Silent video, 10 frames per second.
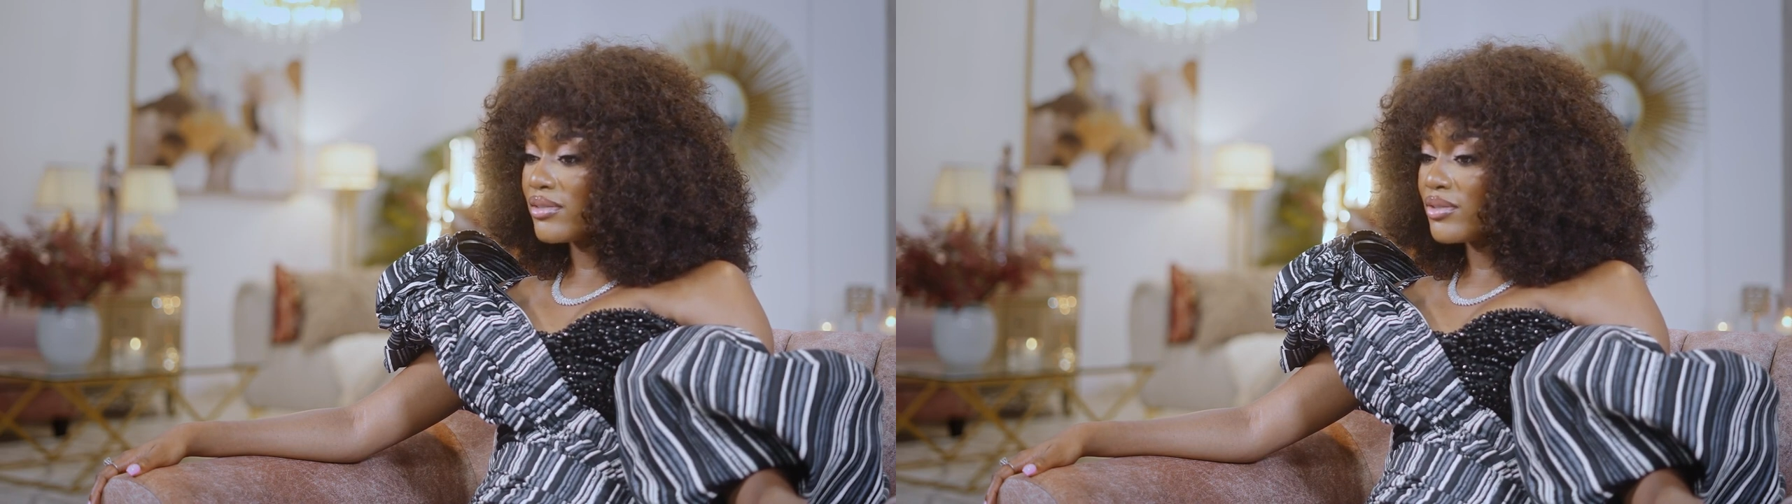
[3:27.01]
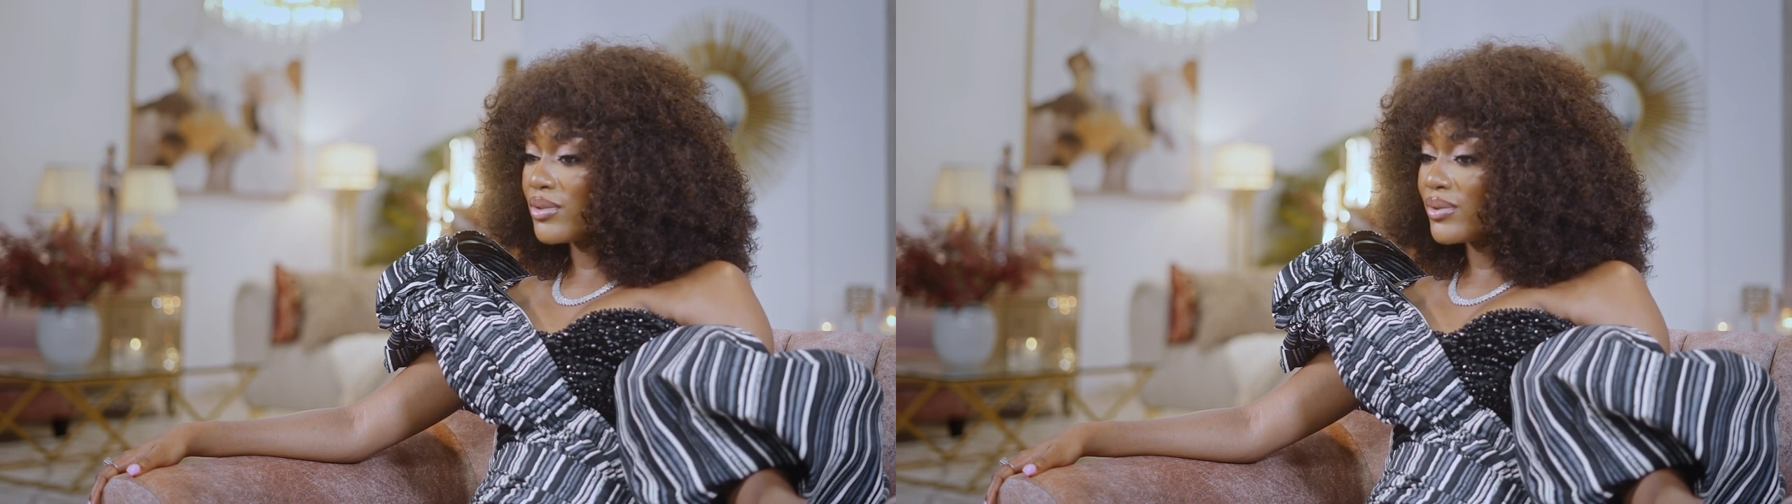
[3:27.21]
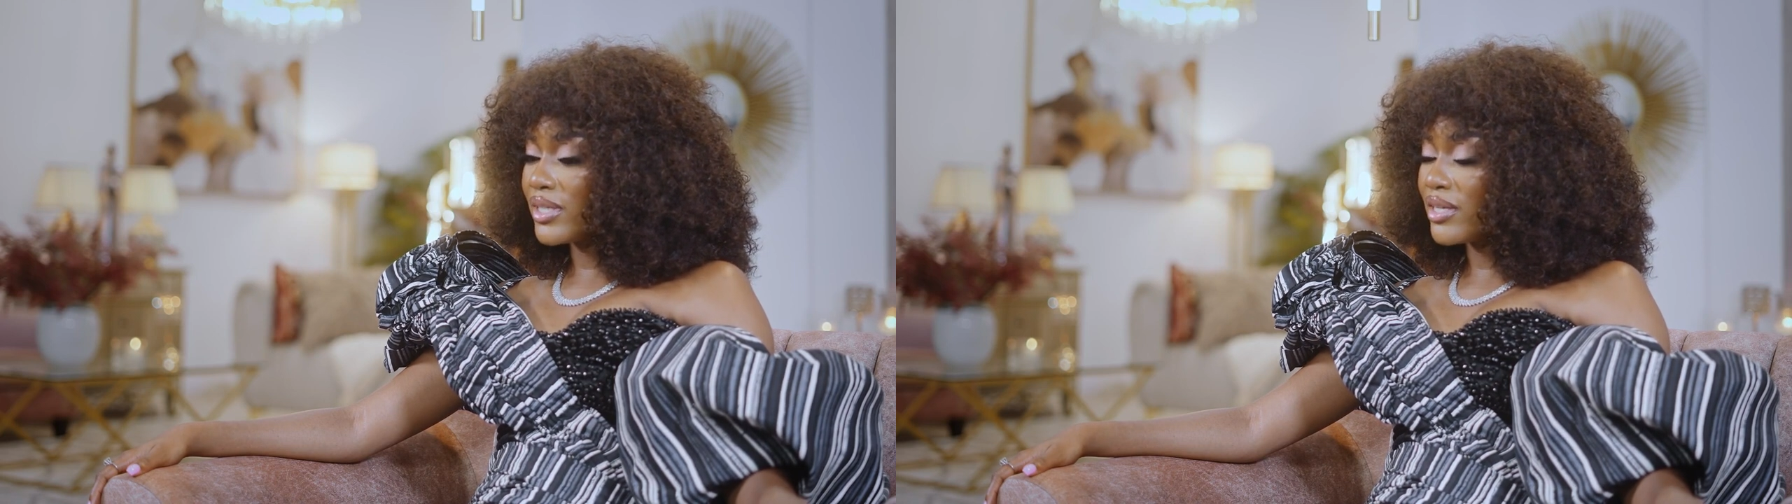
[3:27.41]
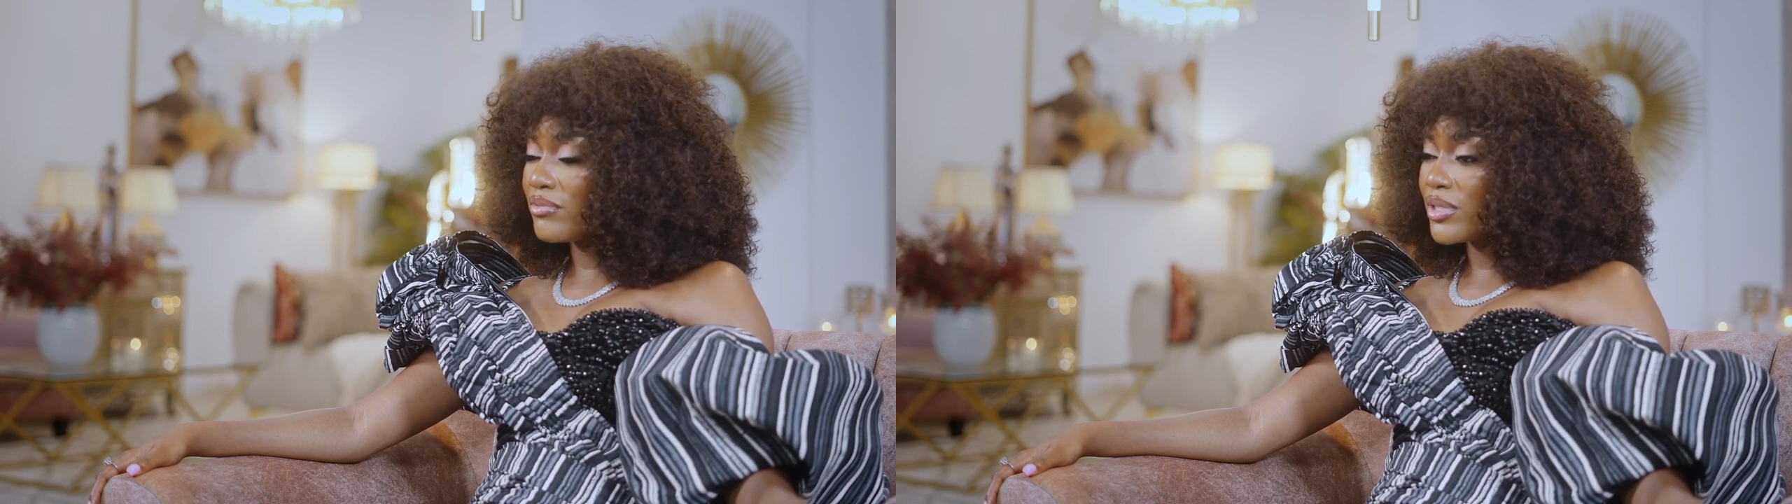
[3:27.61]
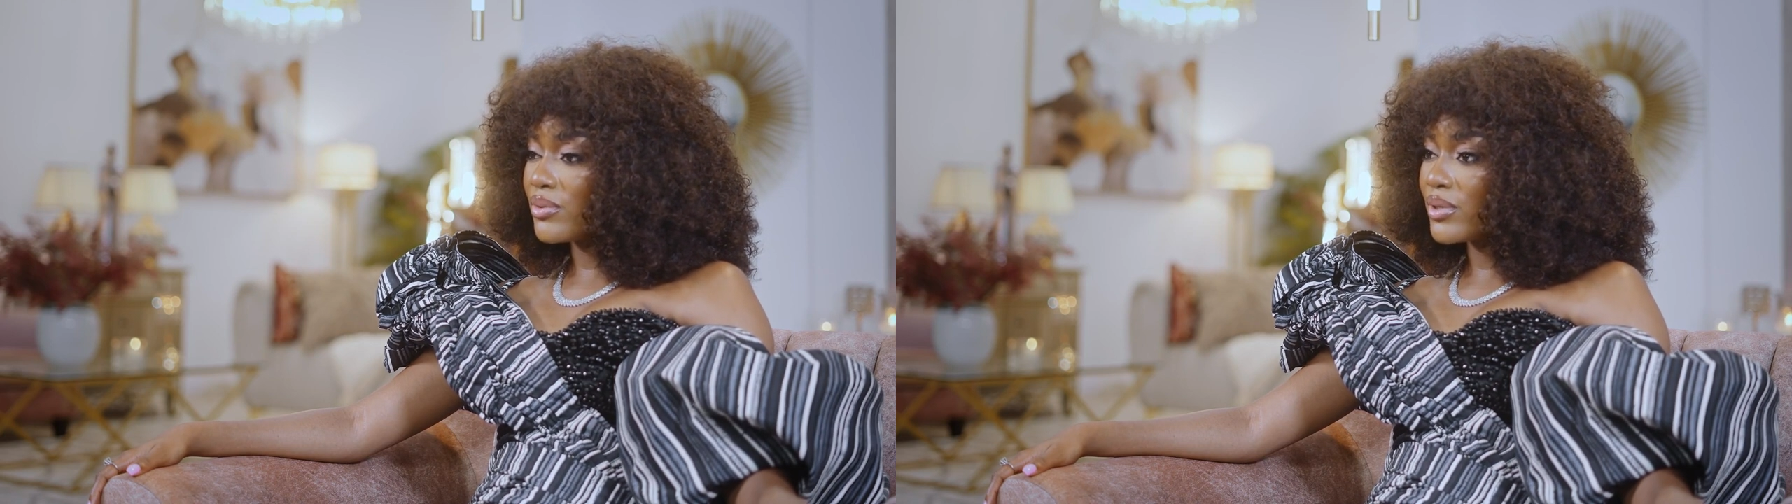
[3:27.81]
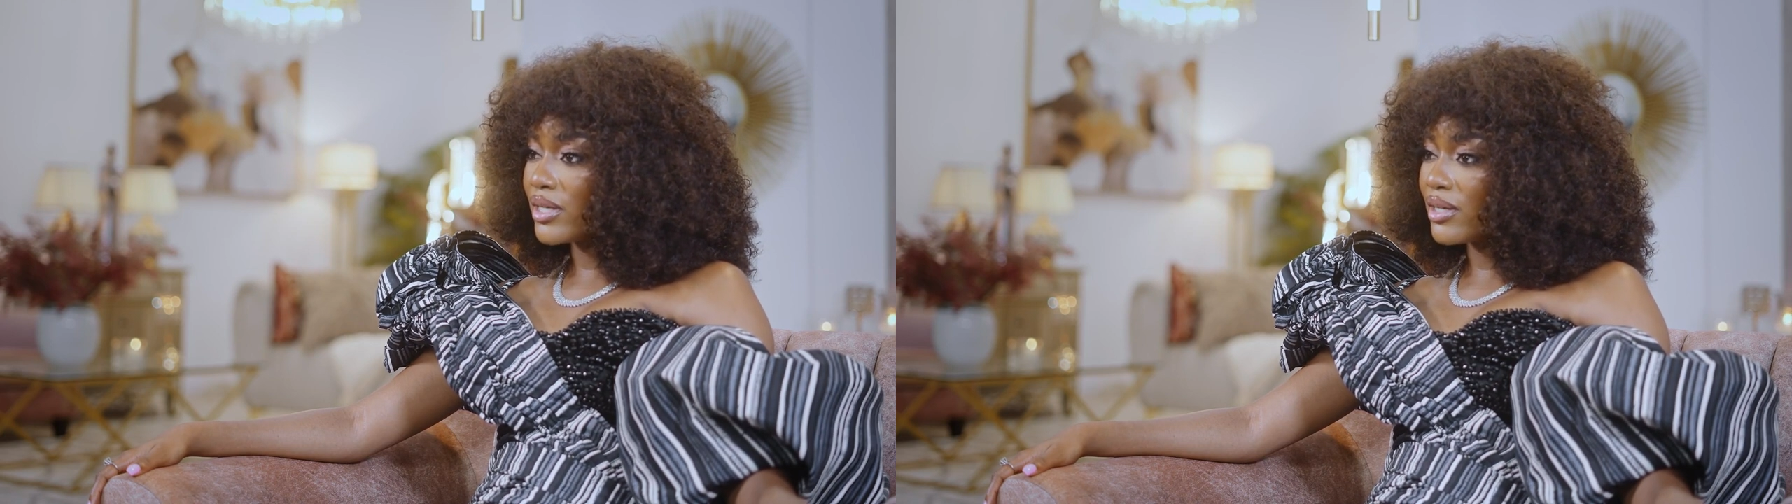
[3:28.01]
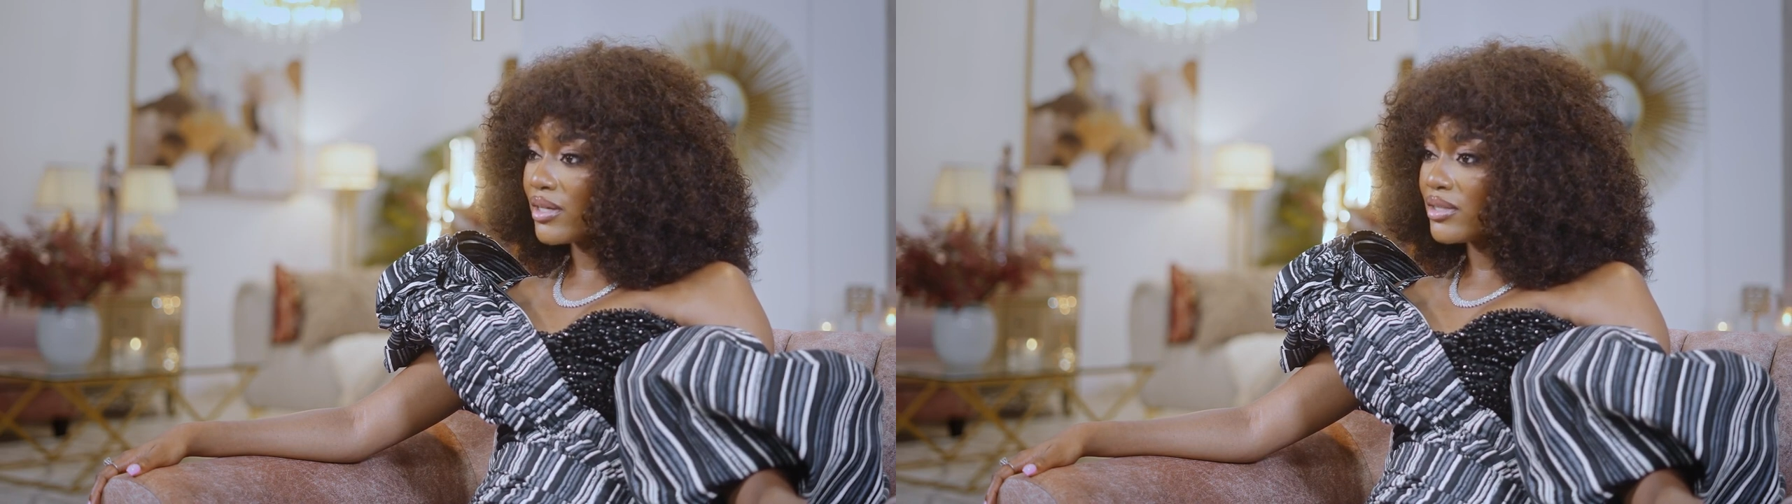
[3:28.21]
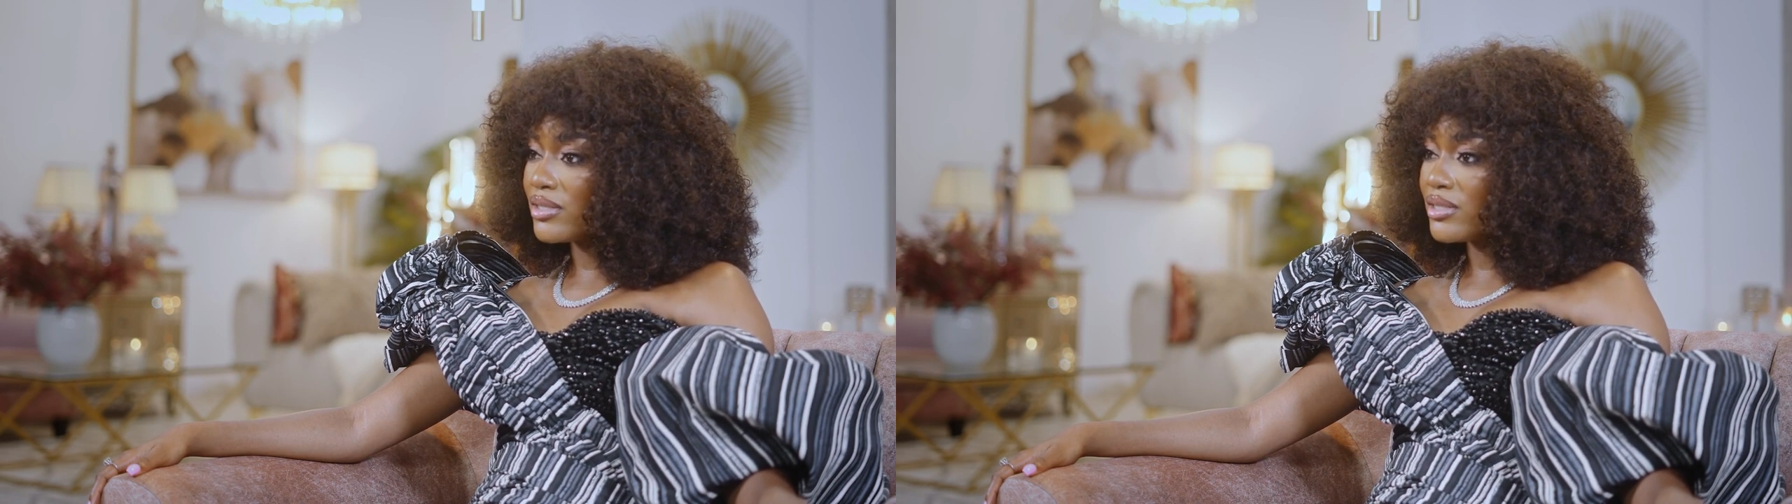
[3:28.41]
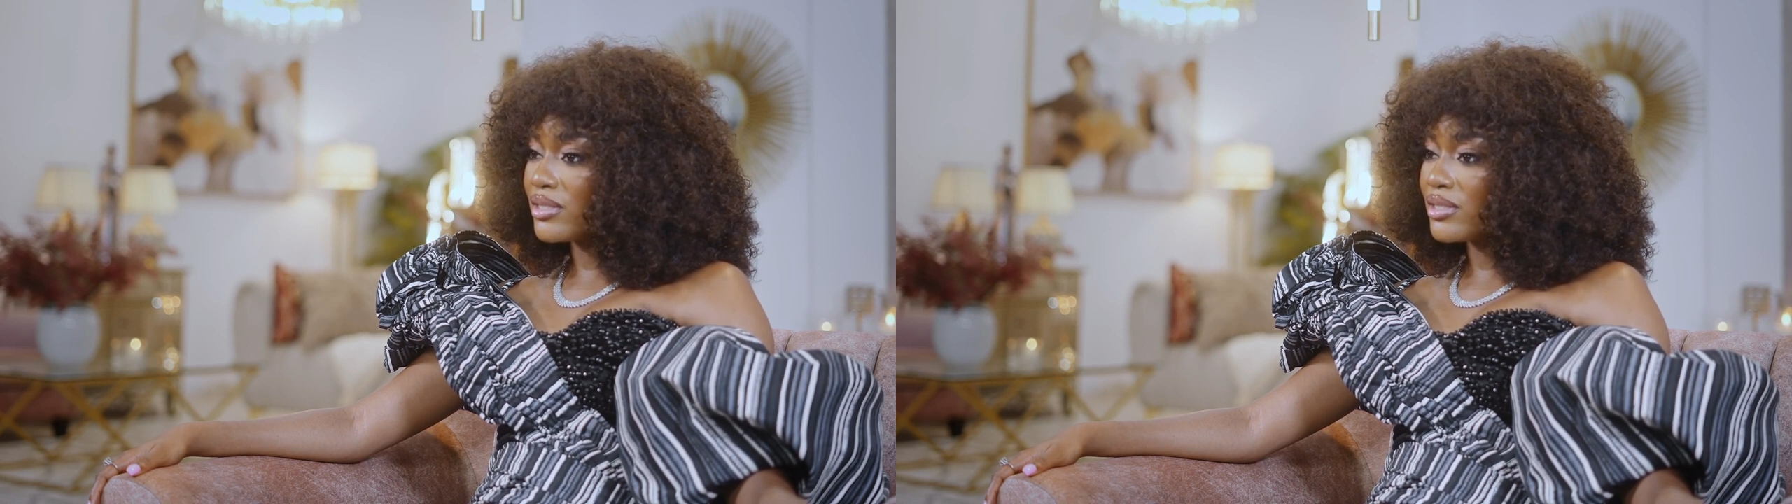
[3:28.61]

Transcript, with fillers: you know, they gave me the go-ahead,